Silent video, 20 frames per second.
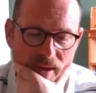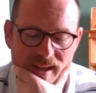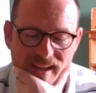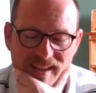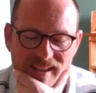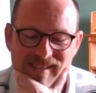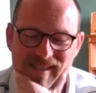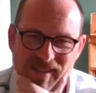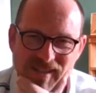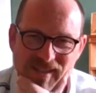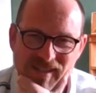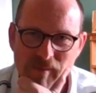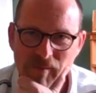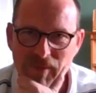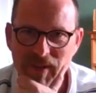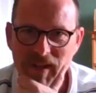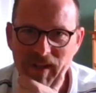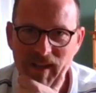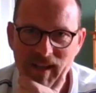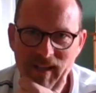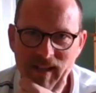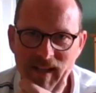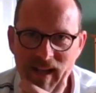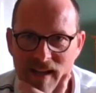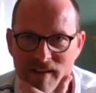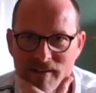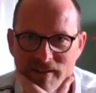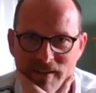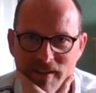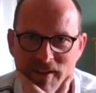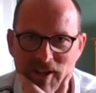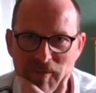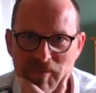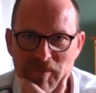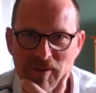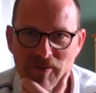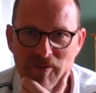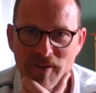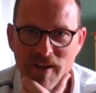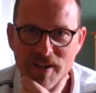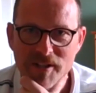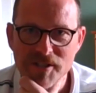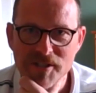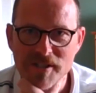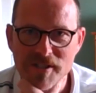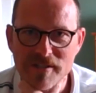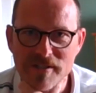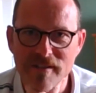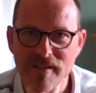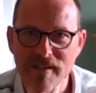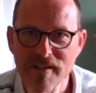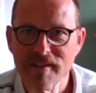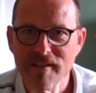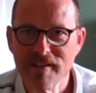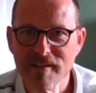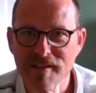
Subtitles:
but is there something inherent in the profession